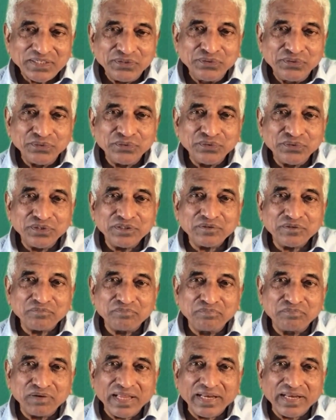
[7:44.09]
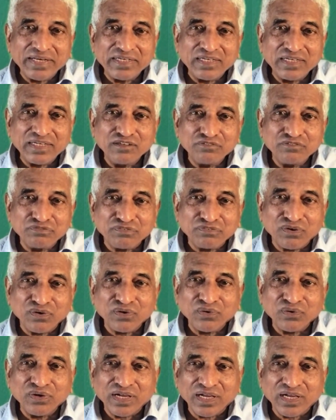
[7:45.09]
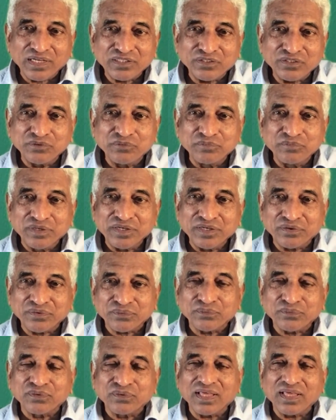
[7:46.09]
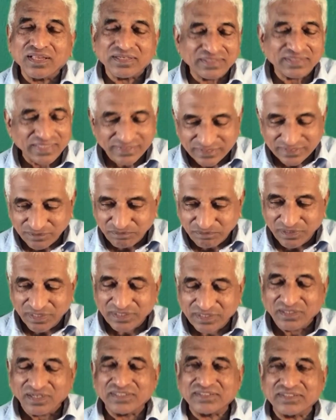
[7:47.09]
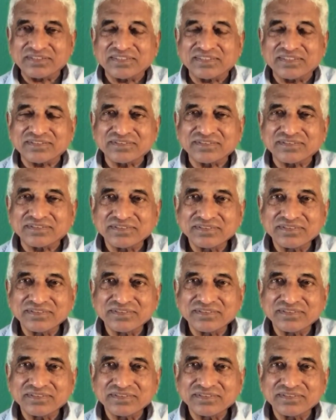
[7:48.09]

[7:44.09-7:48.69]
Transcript: Don't blindly follow a human ruler. That's the point God says.